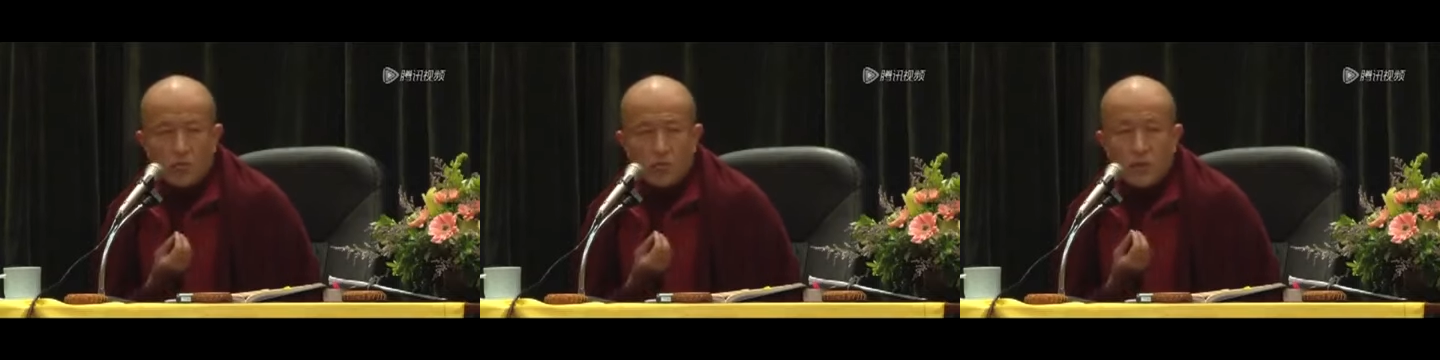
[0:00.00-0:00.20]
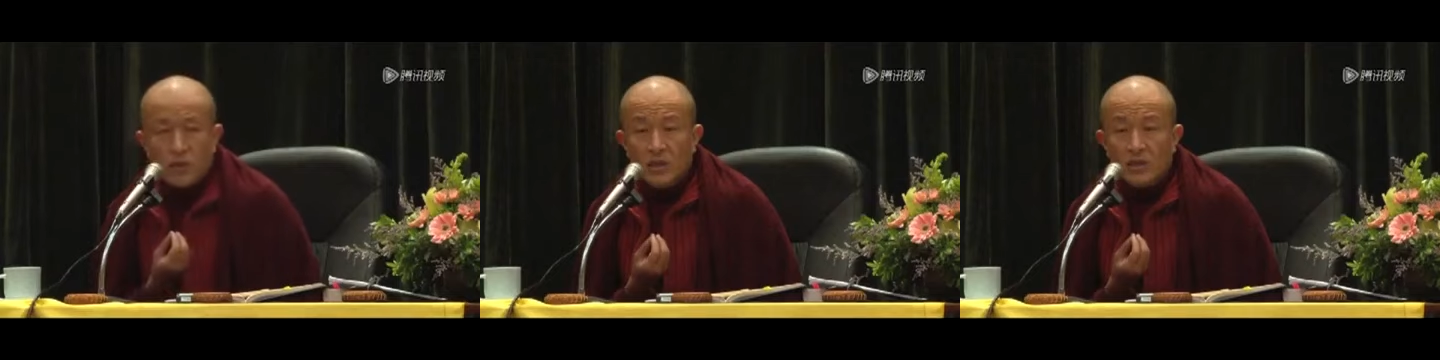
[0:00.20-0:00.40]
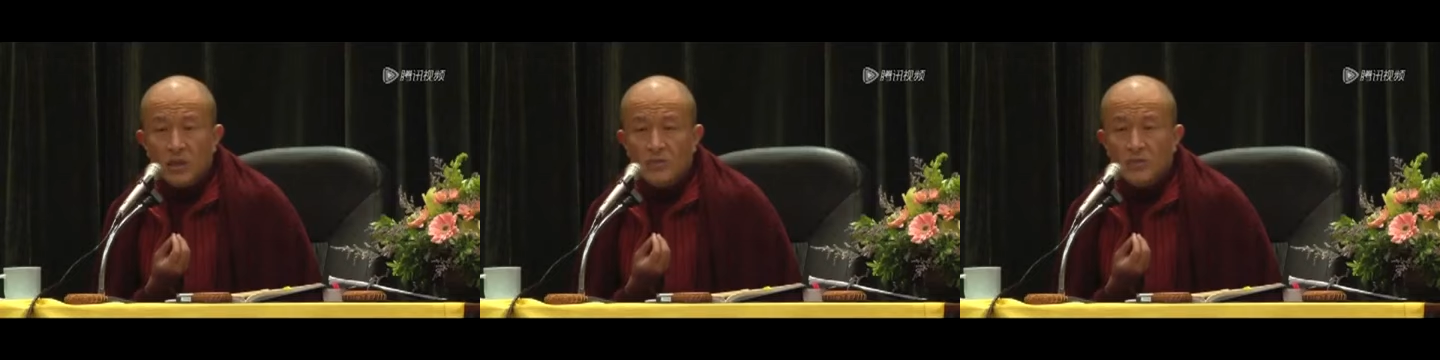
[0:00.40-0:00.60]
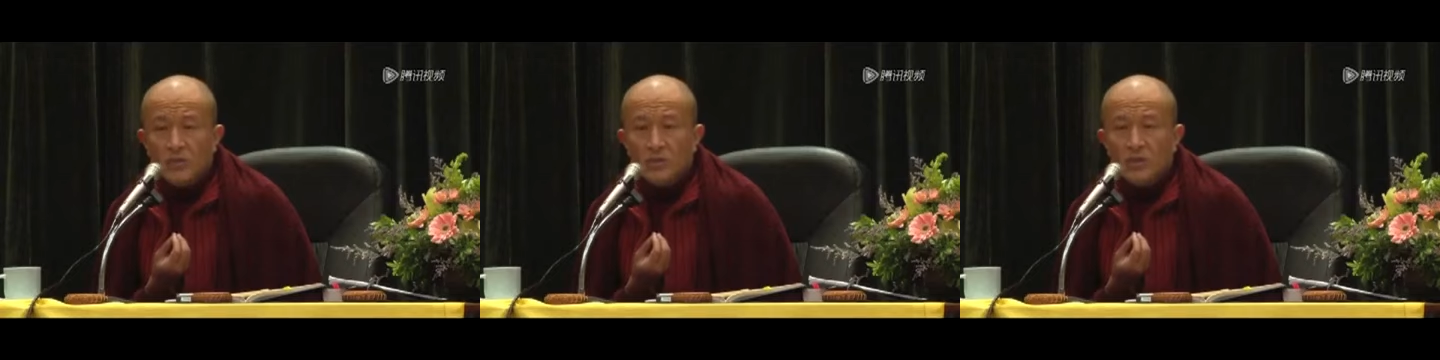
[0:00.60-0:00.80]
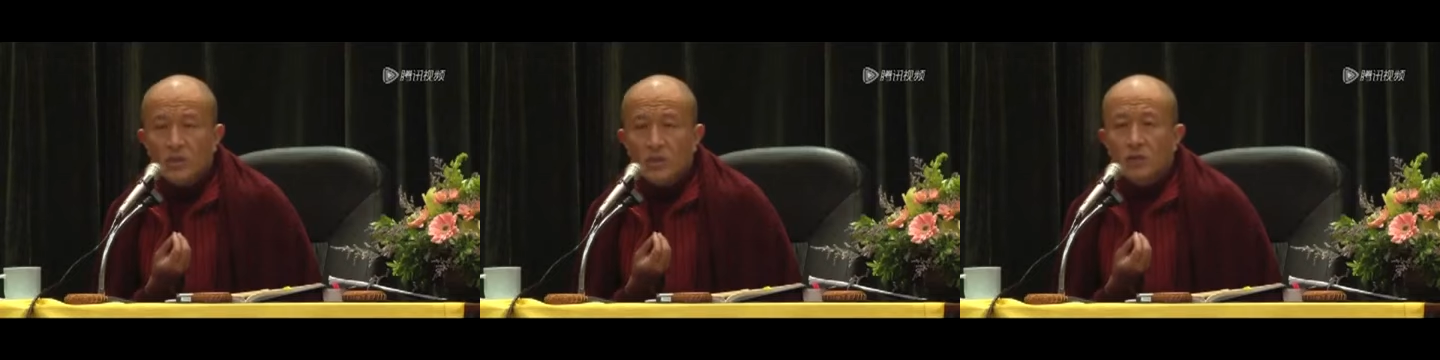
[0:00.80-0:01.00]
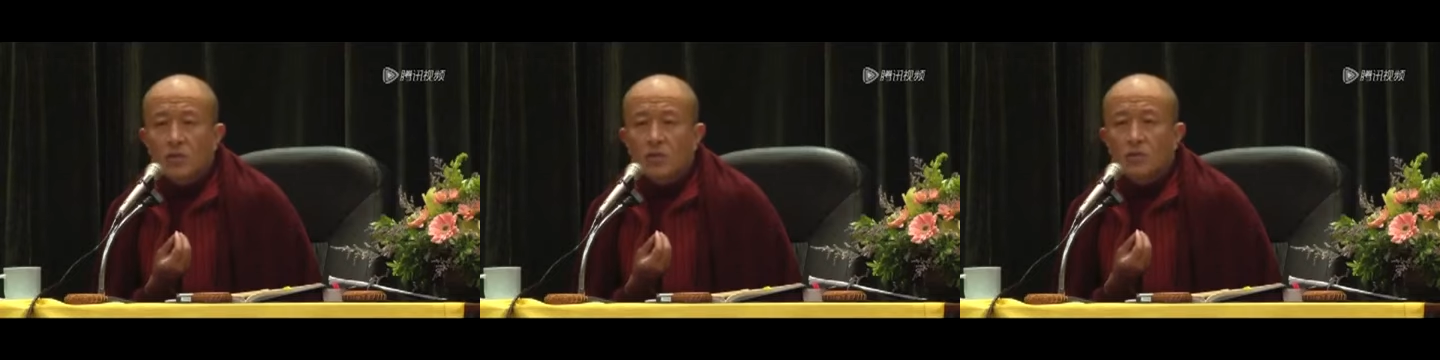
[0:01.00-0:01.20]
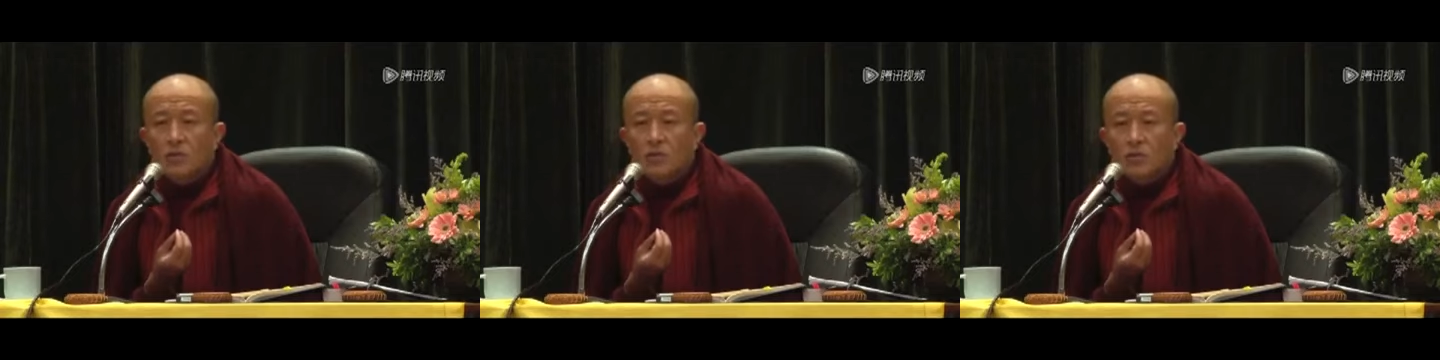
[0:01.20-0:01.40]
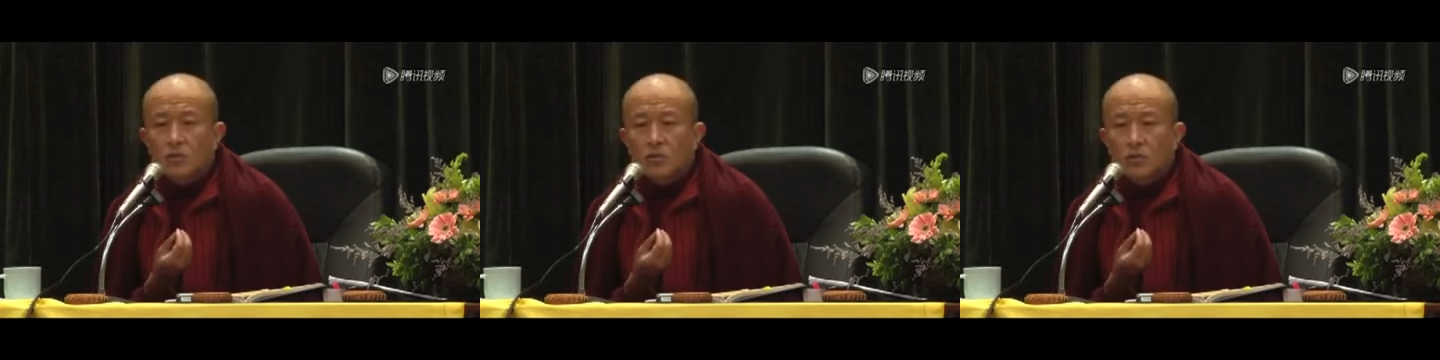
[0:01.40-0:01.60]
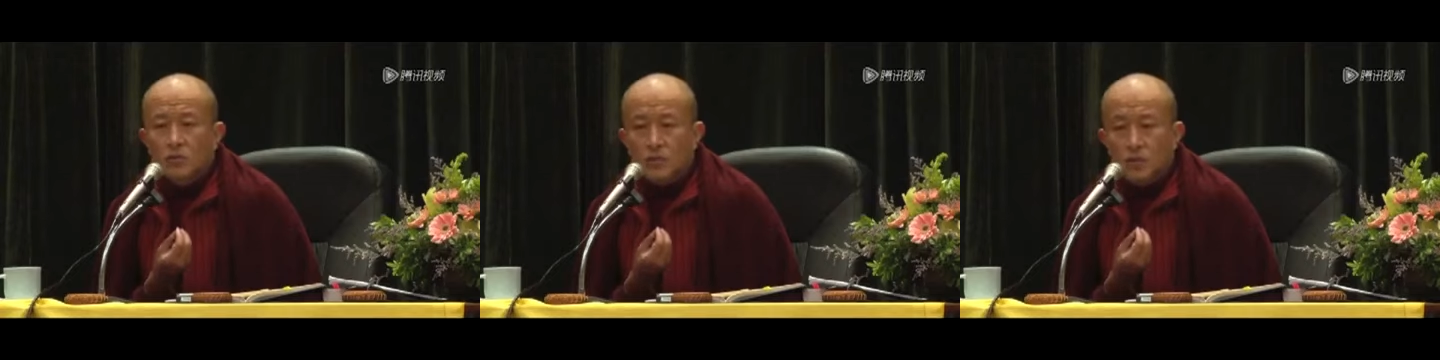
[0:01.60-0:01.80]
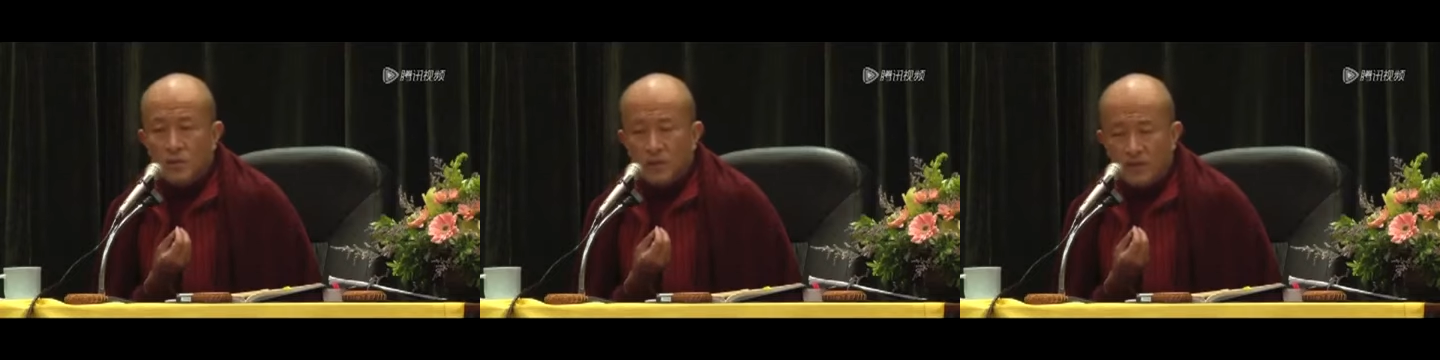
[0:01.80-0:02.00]
many times sort of
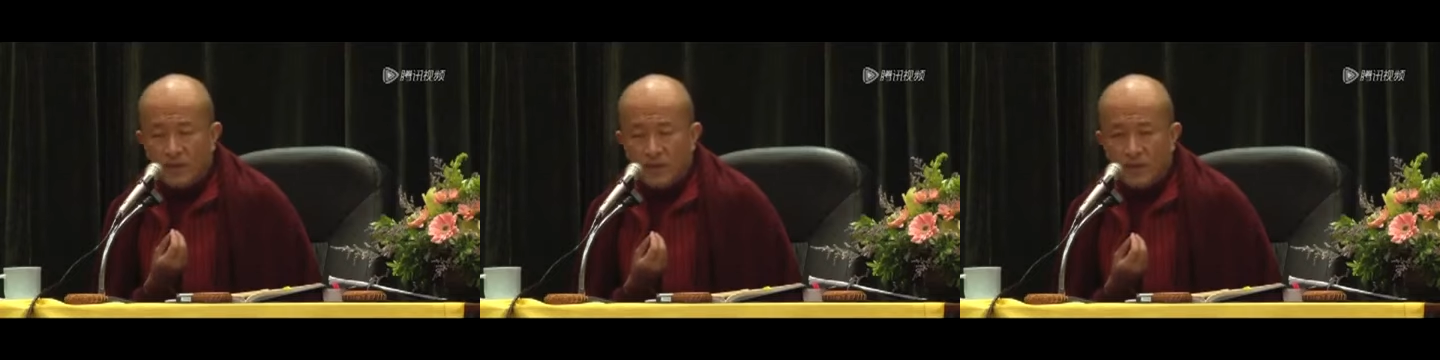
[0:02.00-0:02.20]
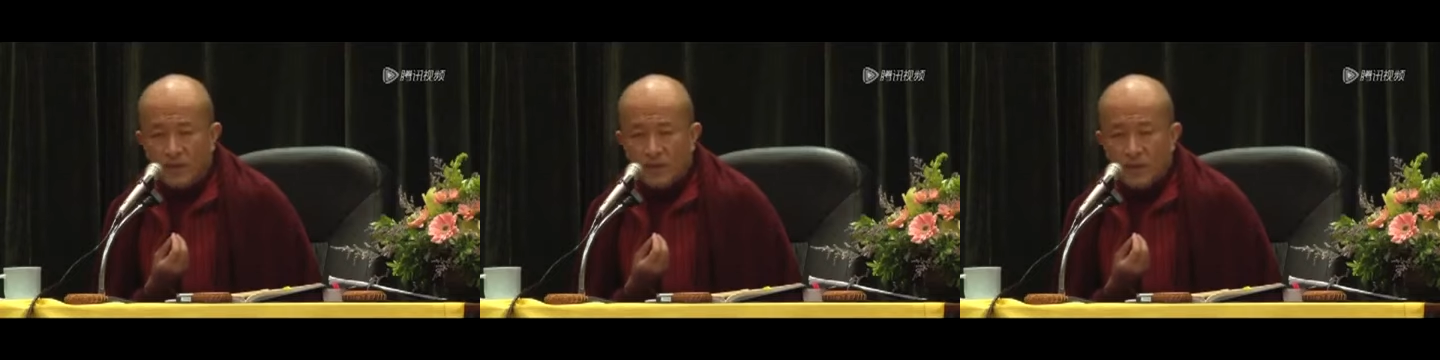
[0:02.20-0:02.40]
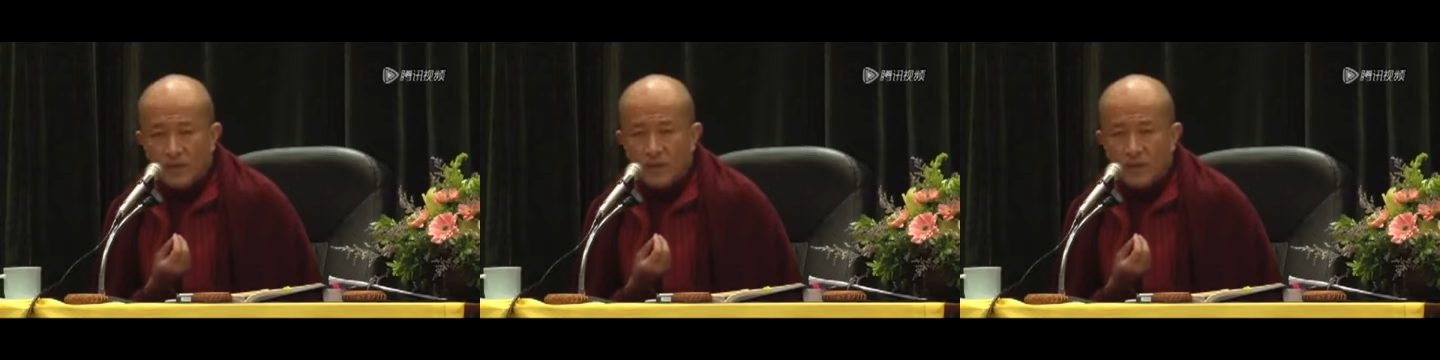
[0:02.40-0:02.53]
referred